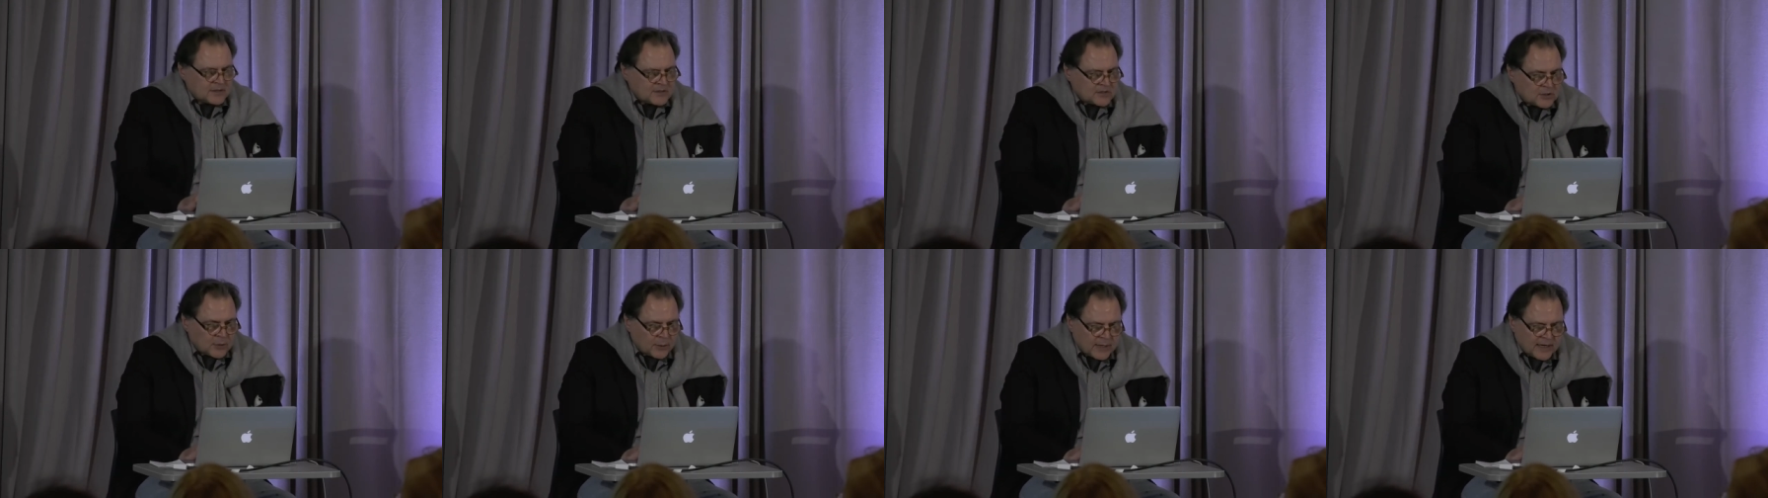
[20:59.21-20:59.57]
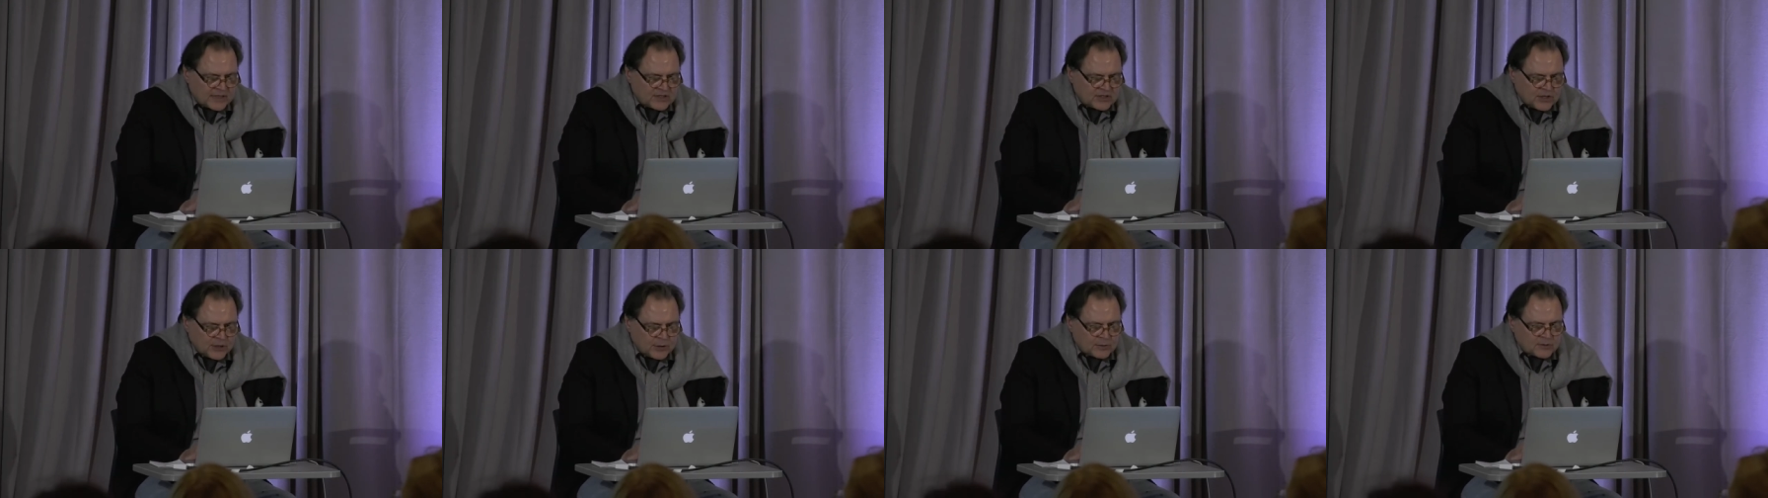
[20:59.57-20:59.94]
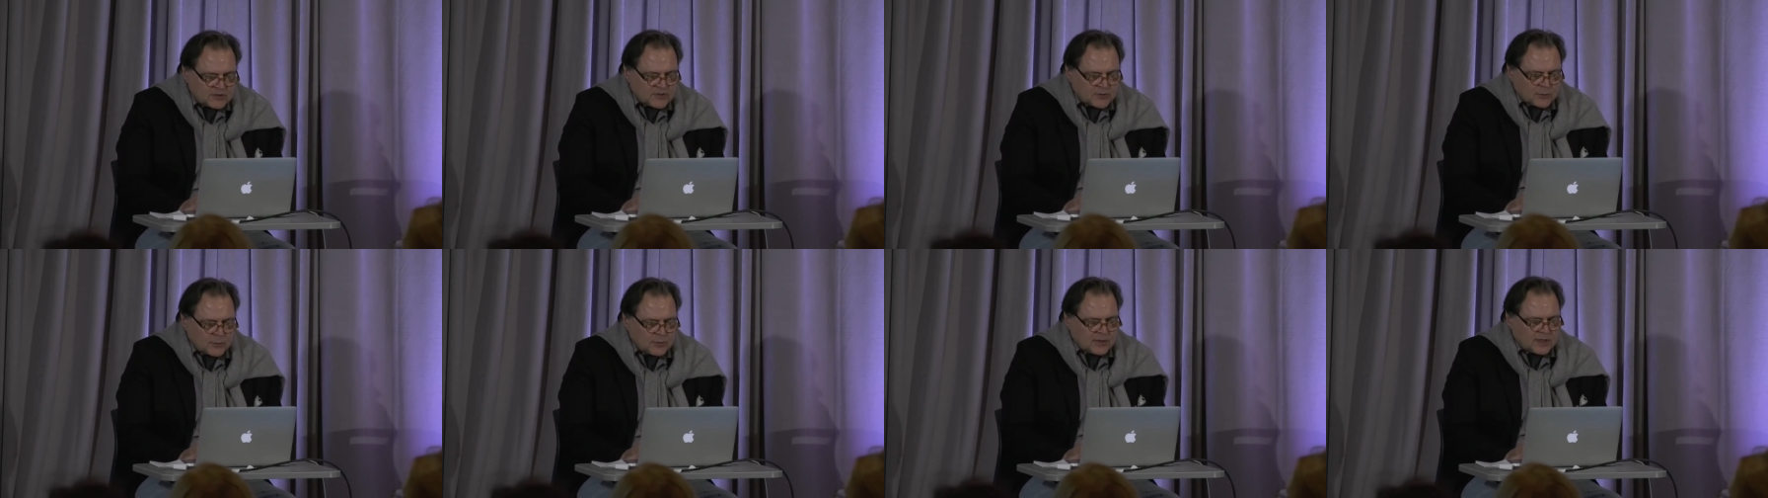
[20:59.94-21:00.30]
So as she
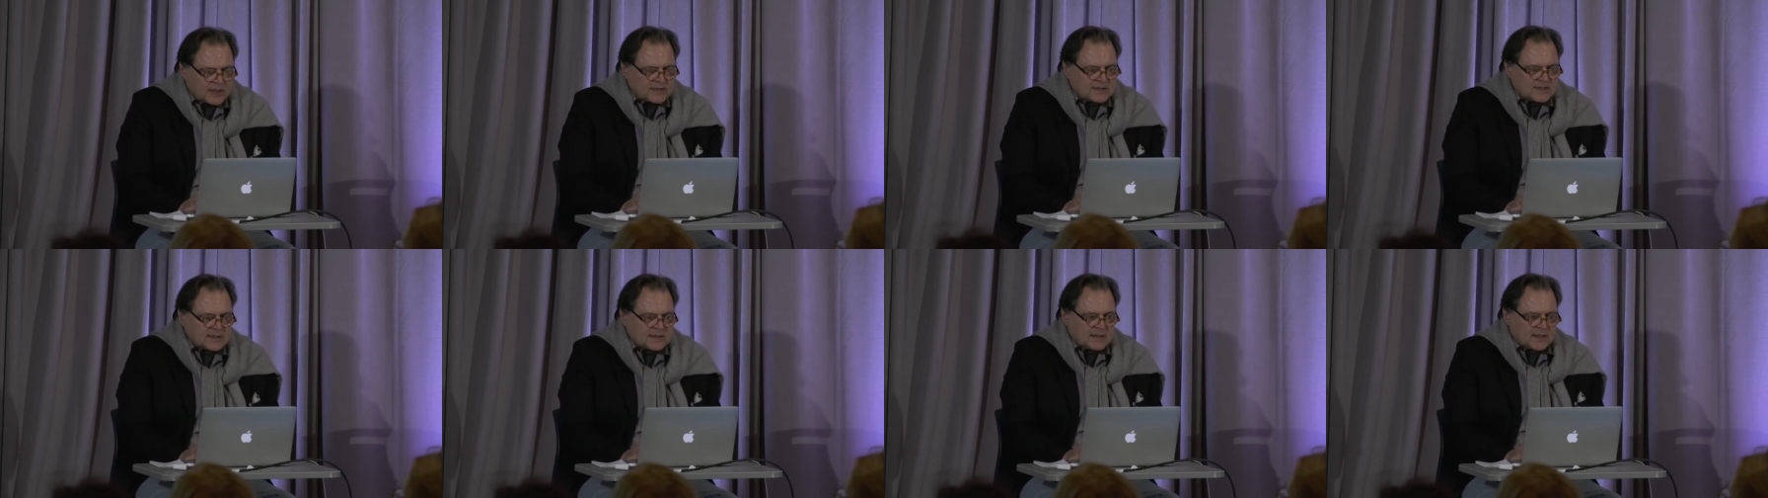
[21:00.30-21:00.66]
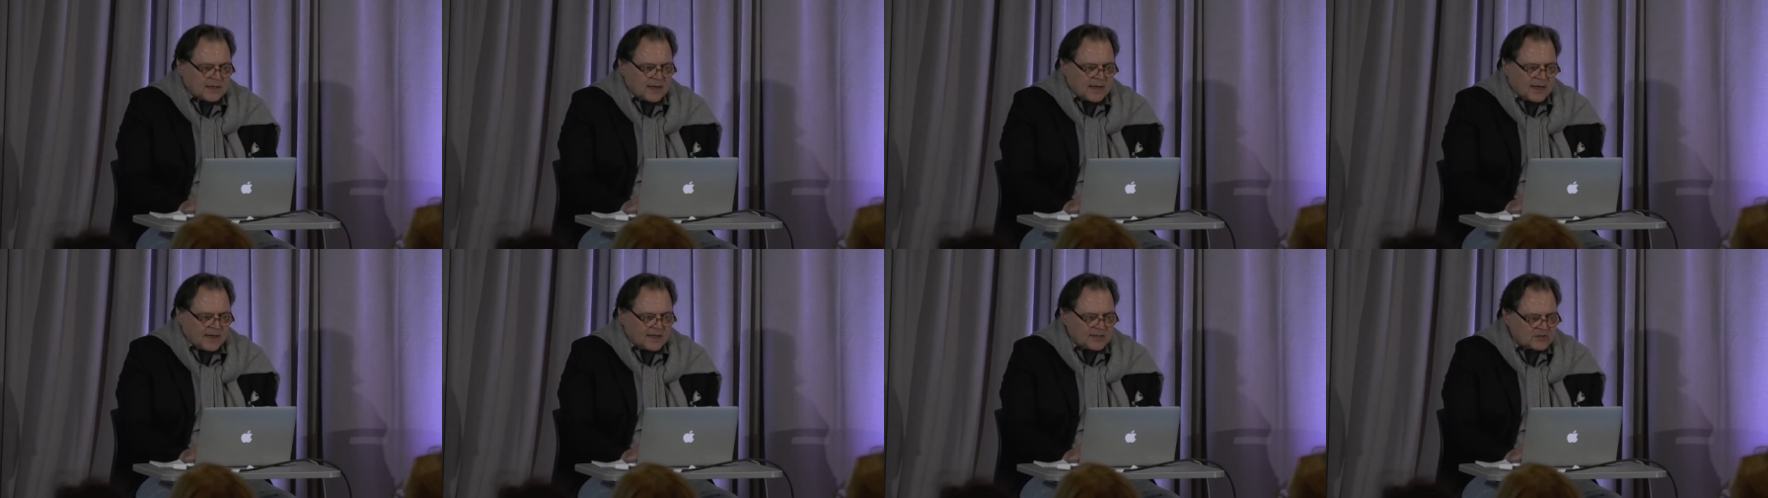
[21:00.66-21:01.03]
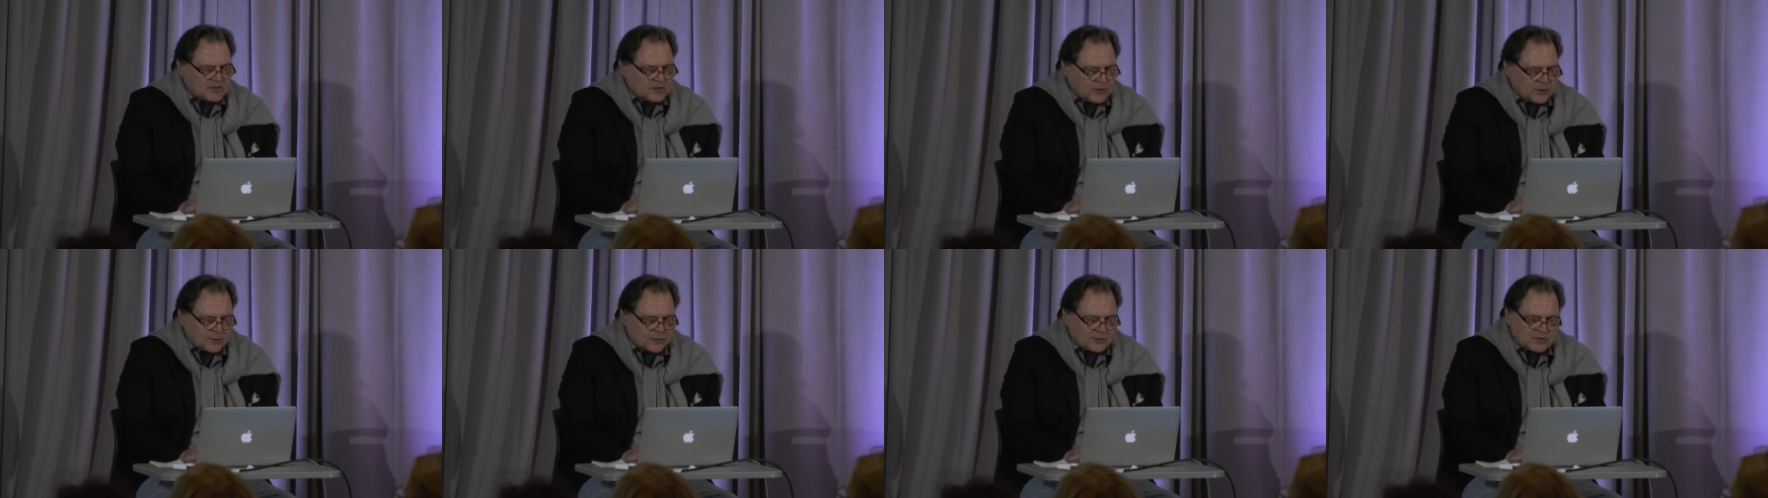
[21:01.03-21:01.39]
goes through this, and as
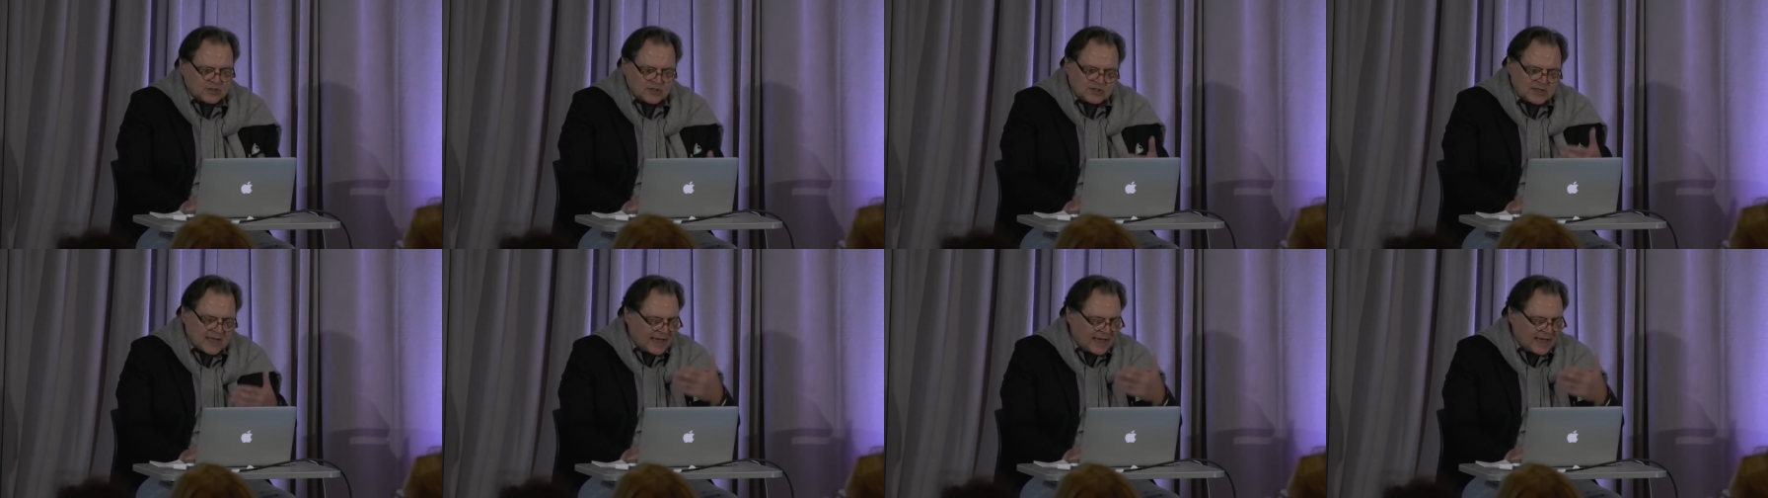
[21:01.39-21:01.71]
you know, she's